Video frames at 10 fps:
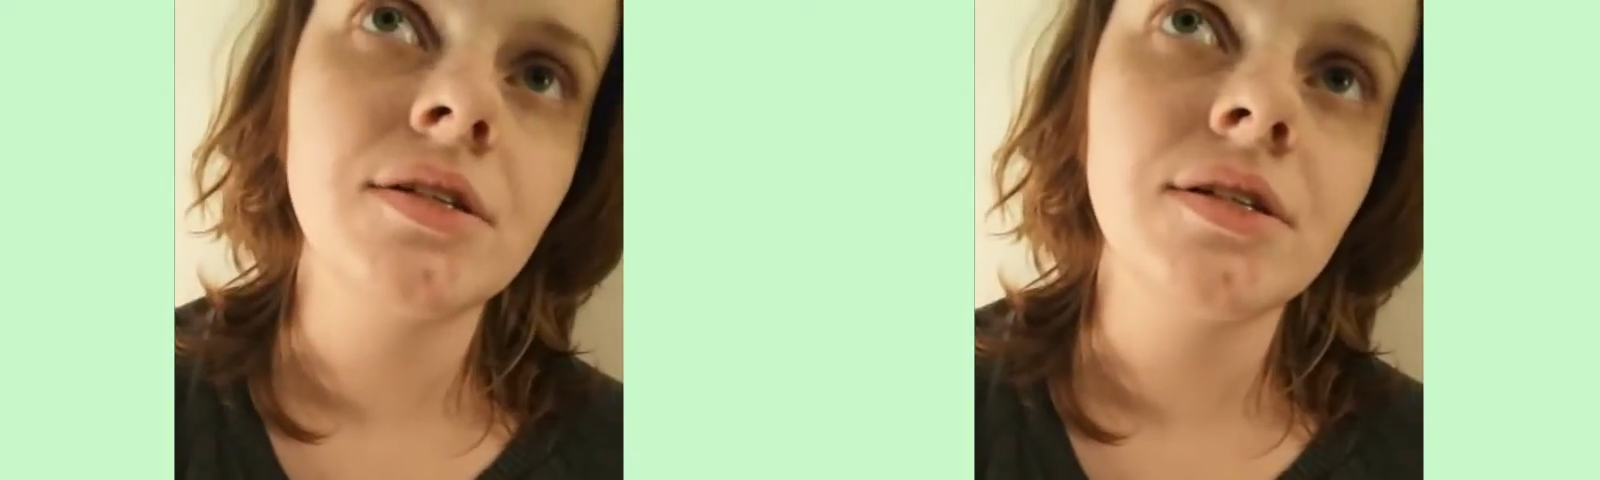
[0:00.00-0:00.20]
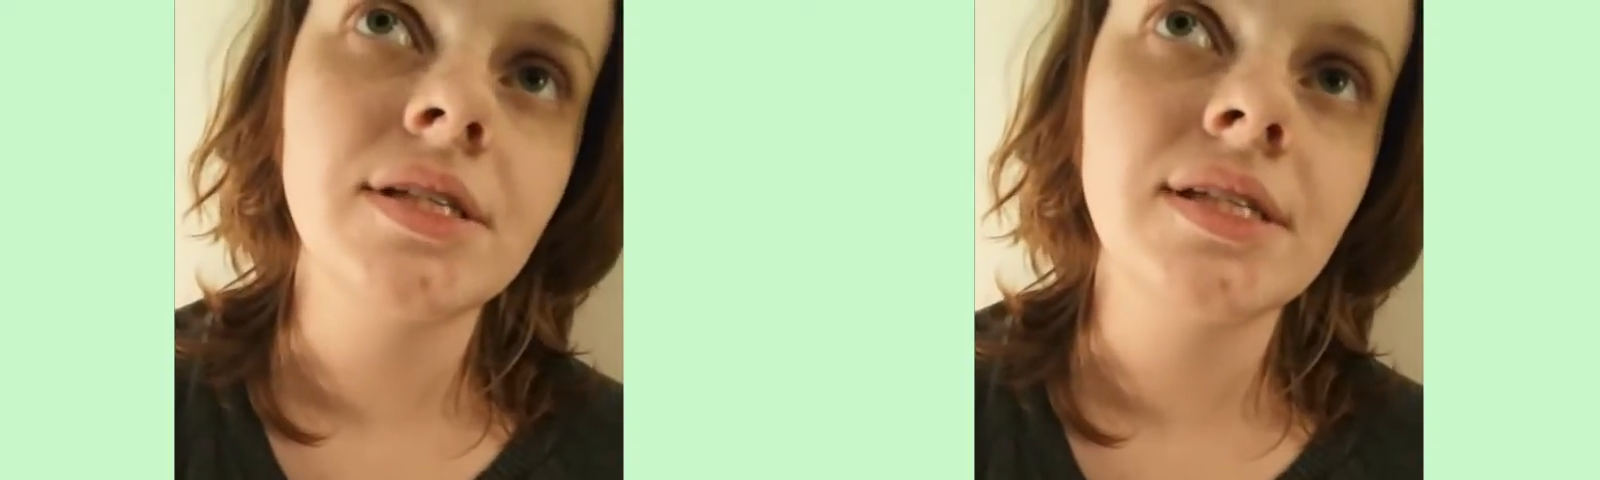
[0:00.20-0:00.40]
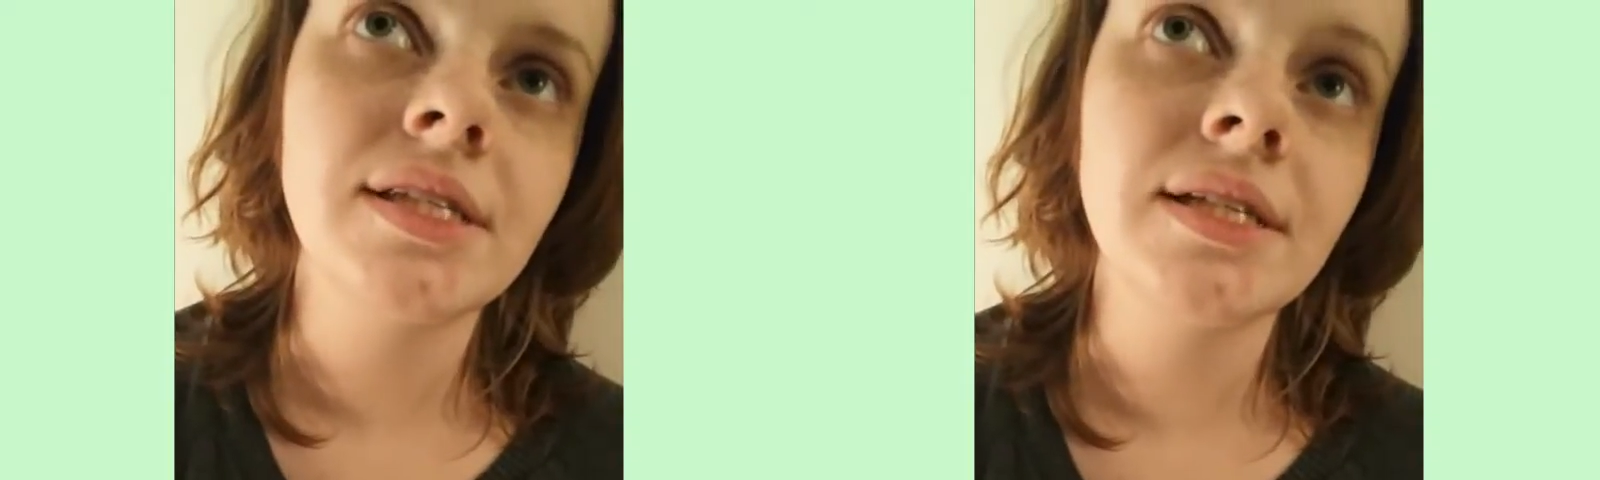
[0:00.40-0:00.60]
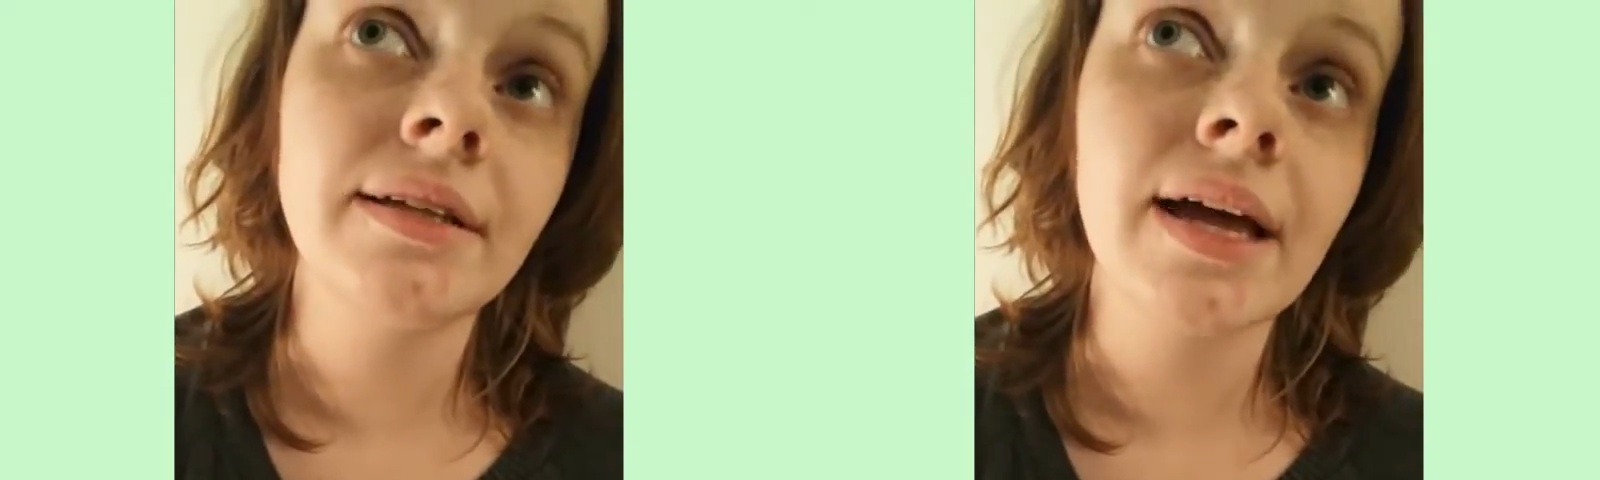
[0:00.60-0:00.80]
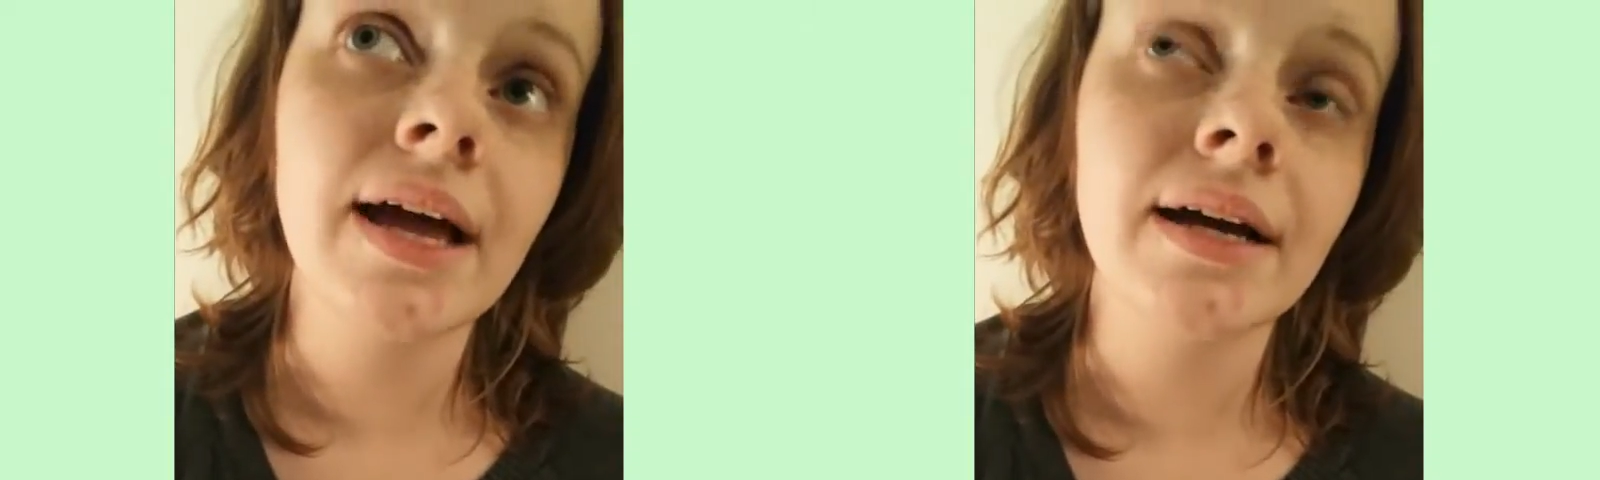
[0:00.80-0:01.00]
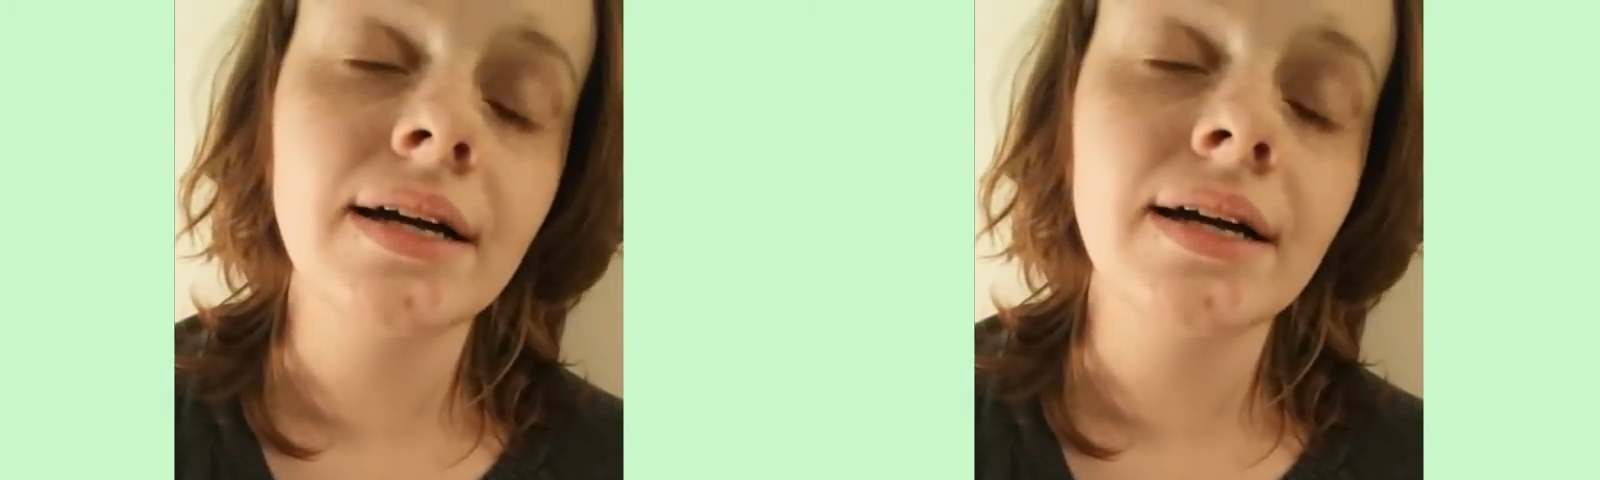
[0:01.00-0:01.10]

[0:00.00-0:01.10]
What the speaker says: celiac